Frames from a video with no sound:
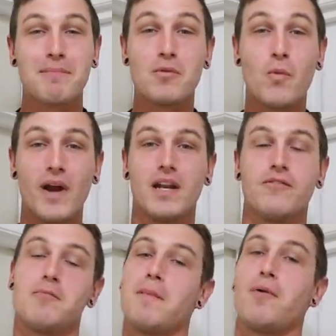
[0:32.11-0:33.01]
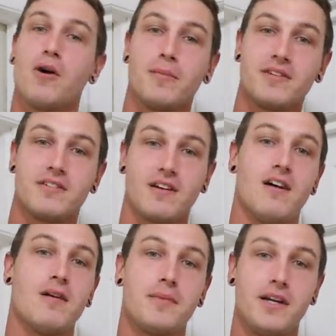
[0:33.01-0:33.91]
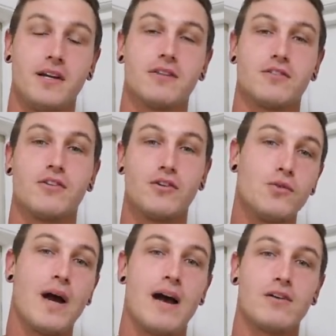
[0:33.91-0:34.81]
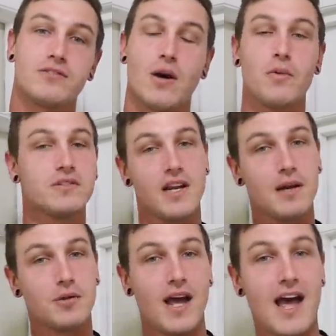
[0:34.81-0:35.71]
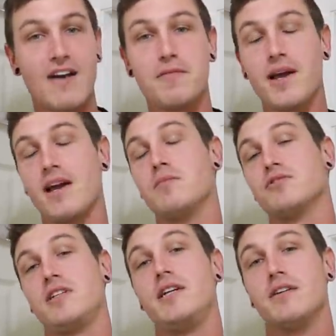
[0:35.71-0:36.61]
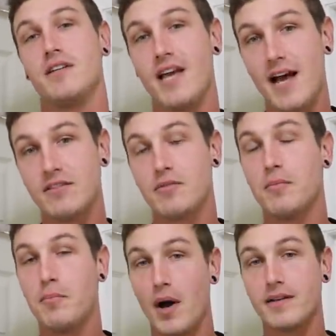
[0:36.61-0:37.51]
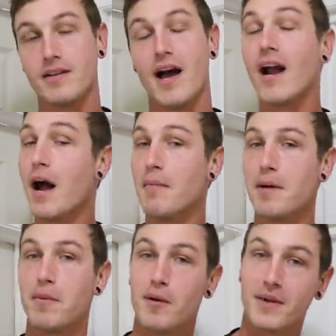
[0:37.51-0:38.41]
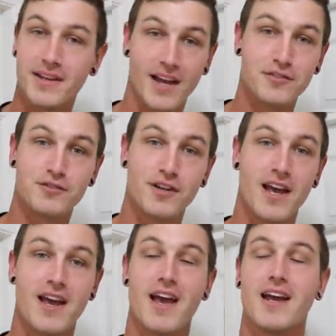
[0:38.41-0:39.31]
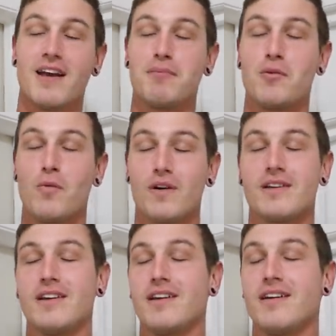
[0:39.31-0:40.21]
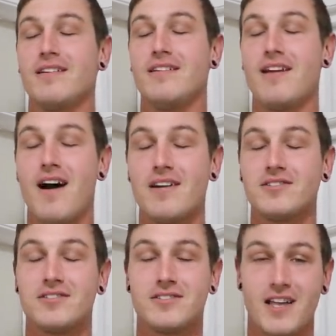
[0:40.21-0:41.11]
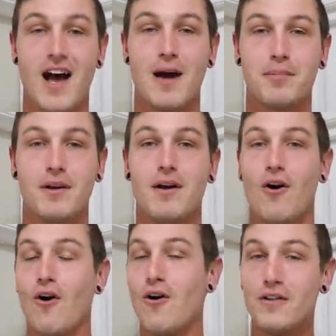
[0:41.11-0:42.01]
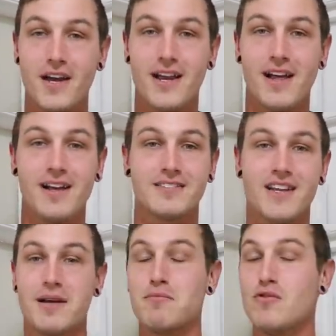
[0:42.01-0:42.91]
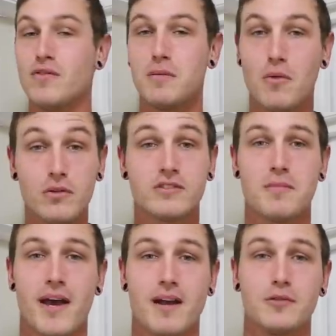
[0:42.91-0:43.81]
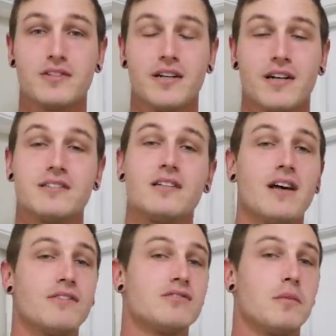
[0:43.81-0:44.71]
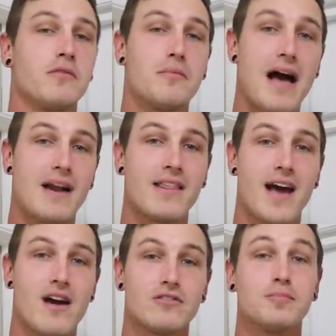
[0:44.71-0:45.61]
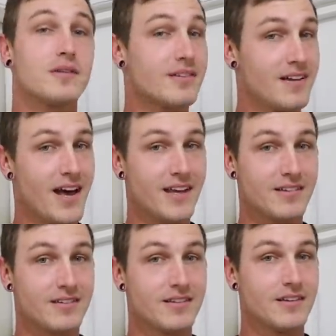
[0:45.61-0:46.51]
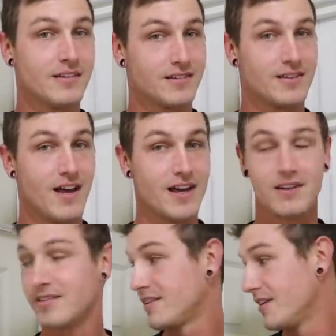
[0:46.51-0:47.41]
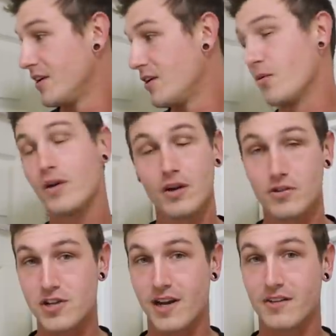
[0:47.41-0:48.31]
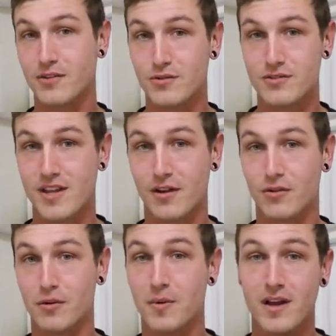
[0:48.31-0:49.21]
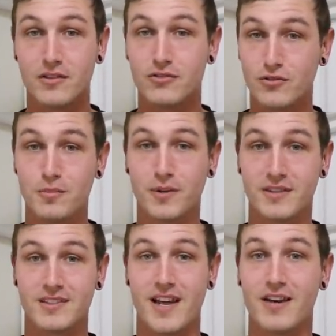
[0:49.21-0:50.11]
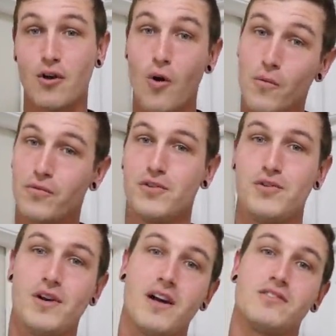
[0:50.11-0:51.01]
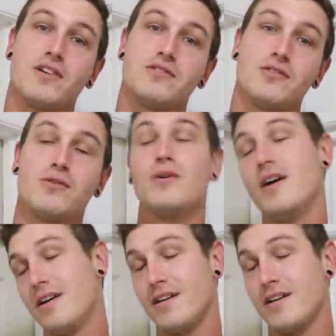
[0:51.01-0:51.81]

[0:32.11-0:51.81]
I've been waiting for my permits to come here to the new house. I wasn't able to have my animals here yet, but I got my permit yesterday and I've been working nonstop. All night last night, moving most of my animals here. I still have some of them out of the house, but tonight, we're gonna go check out the new snake room. Super excited, hopefully you guys are too.